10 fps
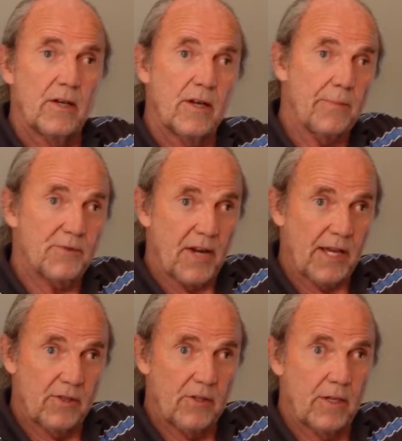
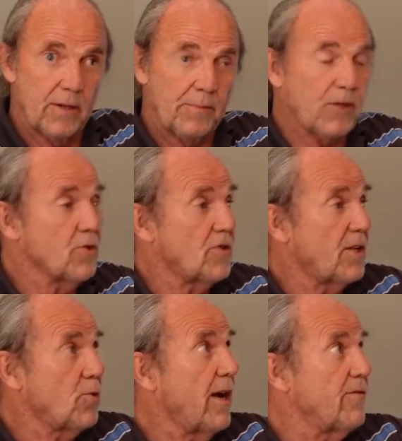abstract, because then
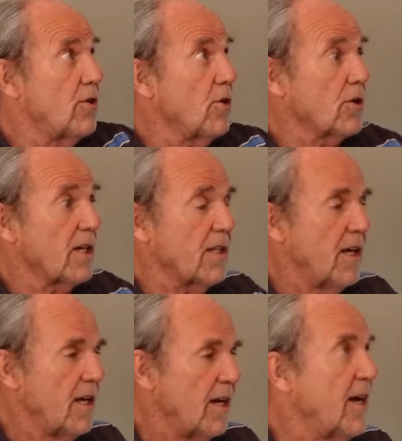you have the login
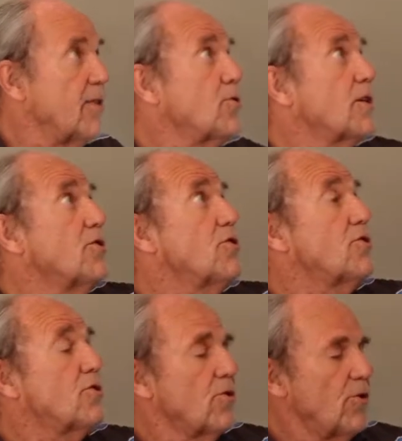and you can just
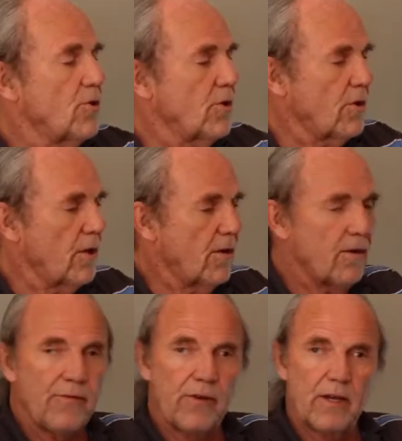look
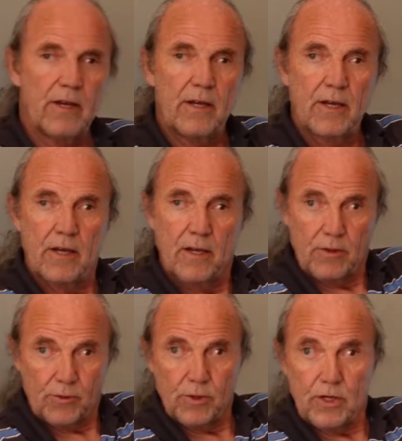
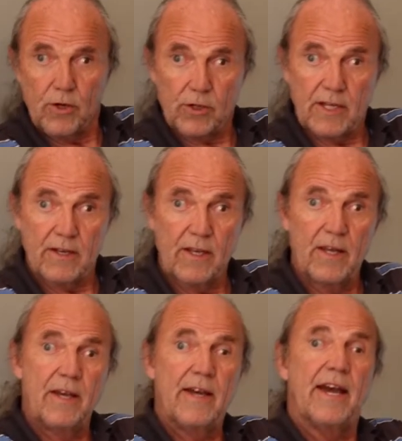through the login
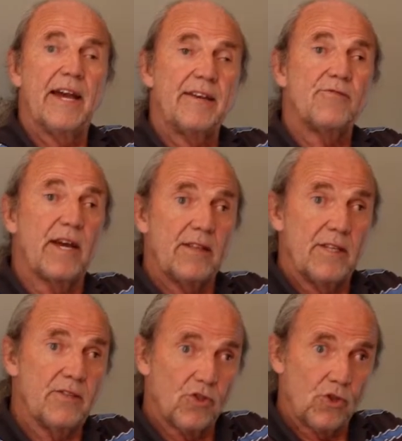and write
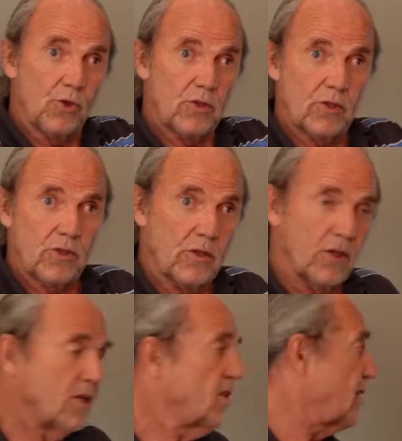this short
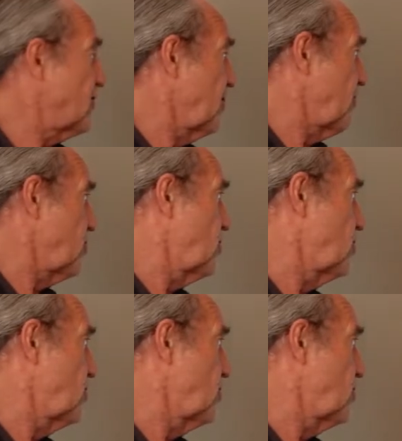text about